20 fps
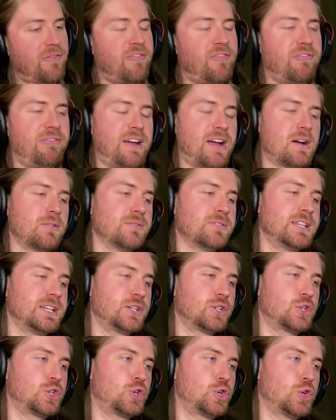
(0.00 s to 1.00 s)
found
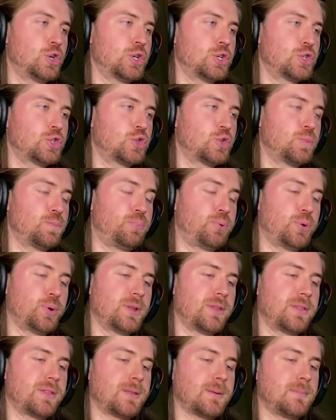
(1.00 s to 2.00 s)
it good to
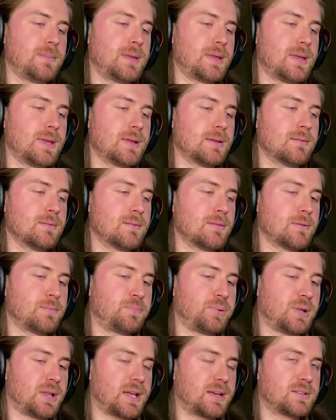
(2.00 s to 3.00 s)
put them in the
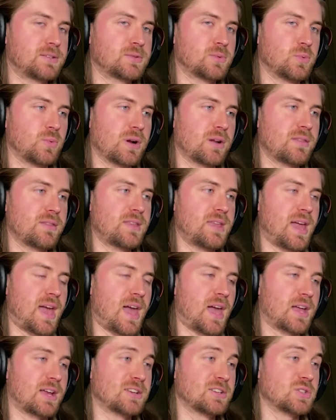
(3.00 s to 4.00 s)
place where the
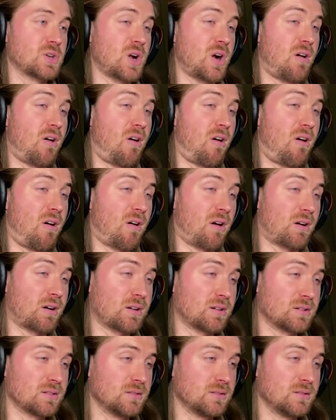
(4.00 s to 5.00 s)
eggs
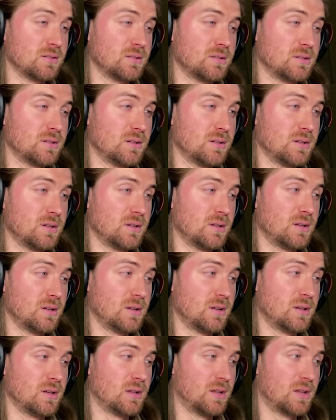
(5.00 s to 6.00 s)
are.
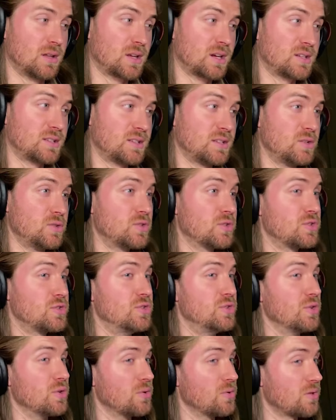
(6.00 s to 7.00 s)
Because then you
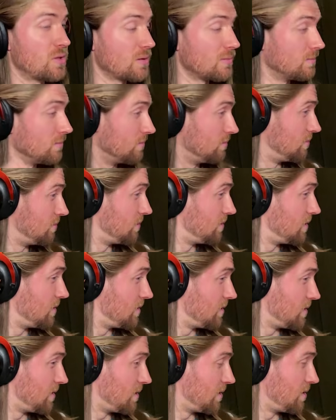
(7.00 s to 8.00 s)
just do them.
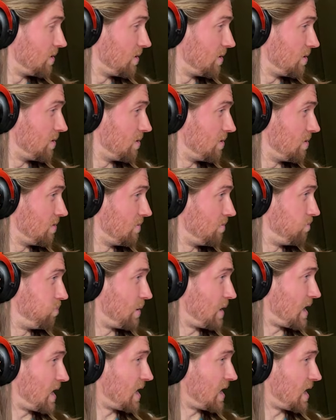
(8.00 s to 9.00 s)

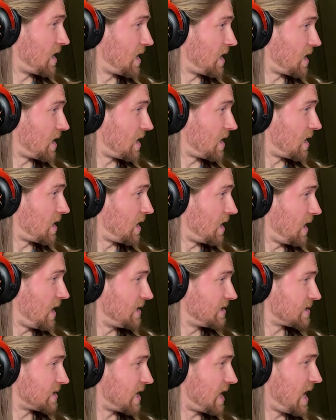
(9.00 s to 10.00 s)

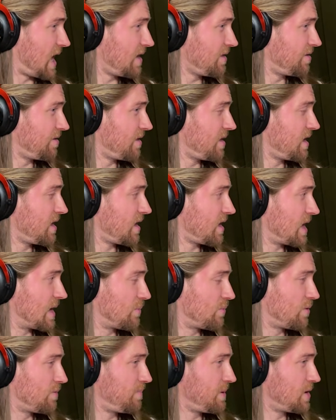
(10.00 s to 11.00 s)
But I think
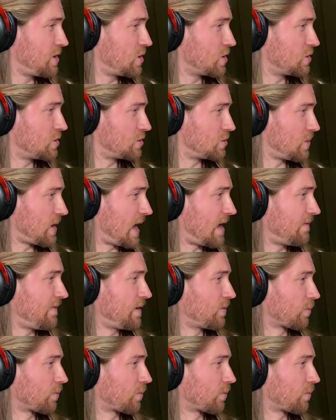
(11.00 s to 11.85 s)
it would be good to have a